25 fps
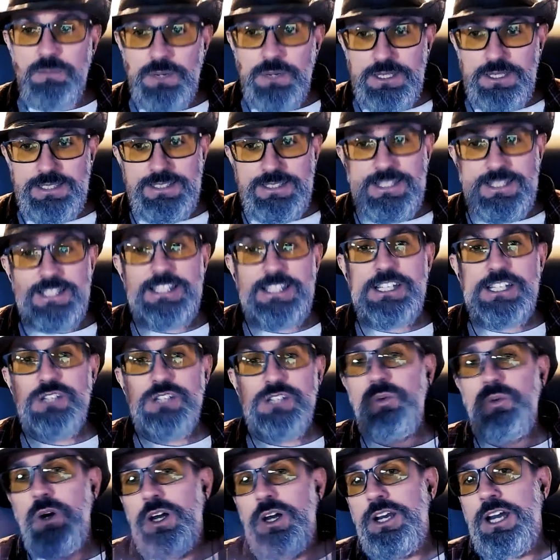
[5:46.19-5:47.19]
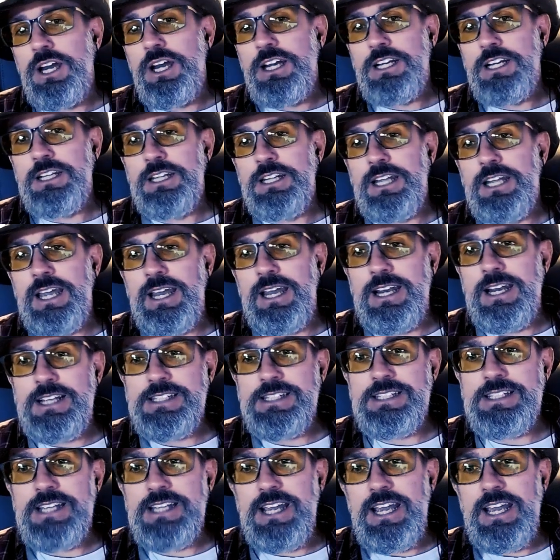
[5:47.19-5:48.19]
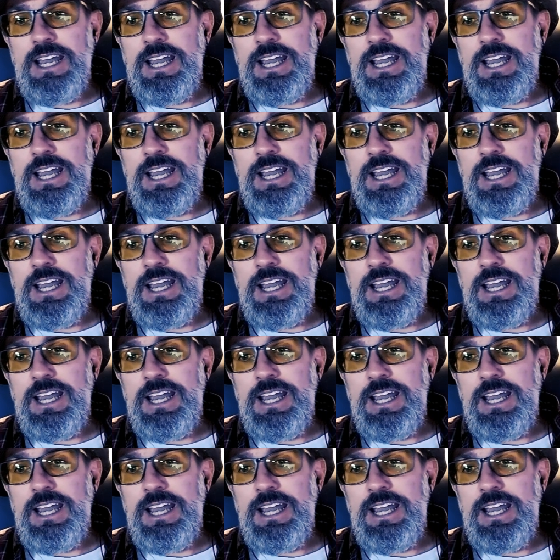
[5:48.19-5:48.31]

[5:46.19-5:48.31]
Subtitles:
but he did this one on Atlantis